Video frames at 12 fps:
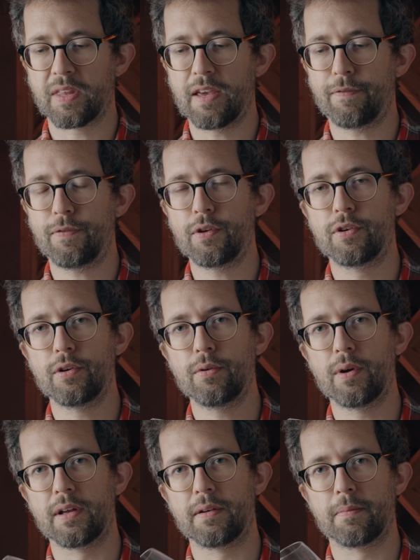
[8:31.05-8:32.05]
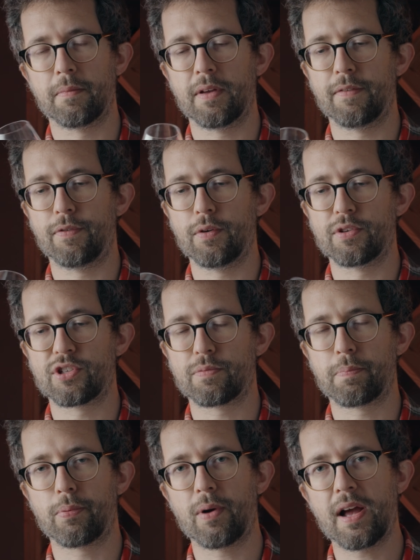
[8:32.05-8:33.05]
if you do it, if you
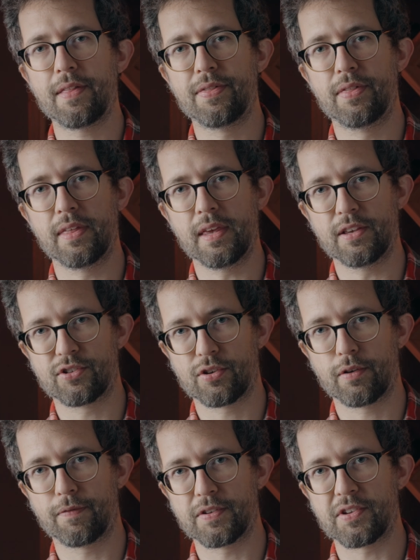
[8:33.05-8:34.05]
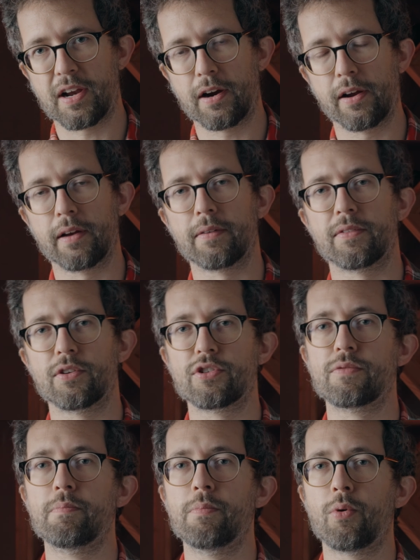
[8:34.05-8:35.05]
spread the surface area,
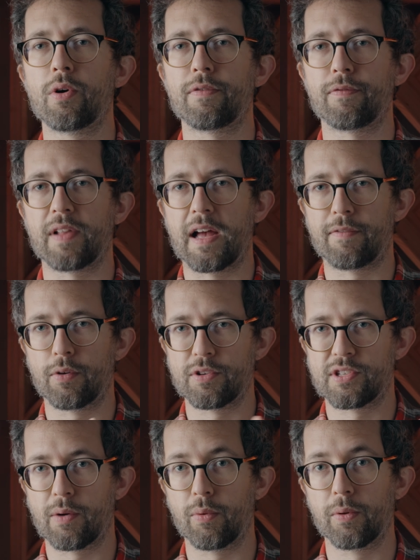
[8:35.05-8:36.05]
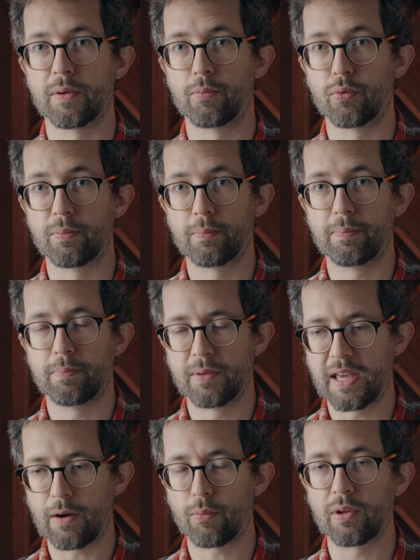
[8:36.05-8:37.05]
there's more flavonoids that will
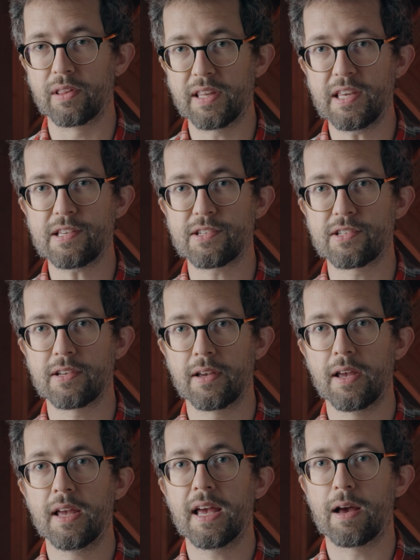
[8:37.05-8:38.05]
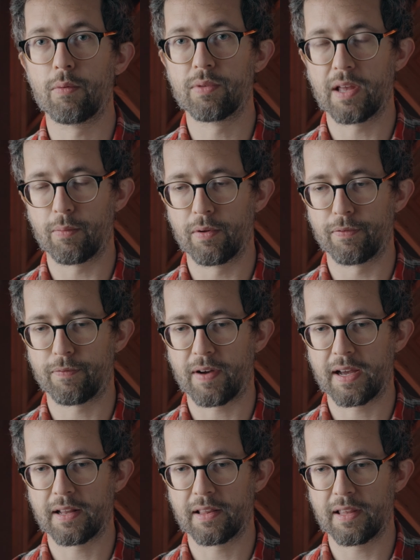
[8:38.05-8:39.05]
get released and that will
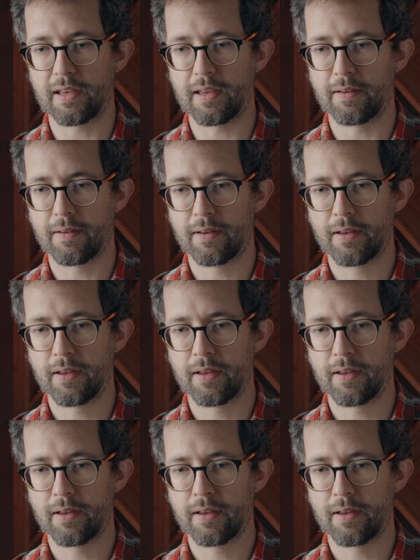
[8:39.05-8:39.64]
finally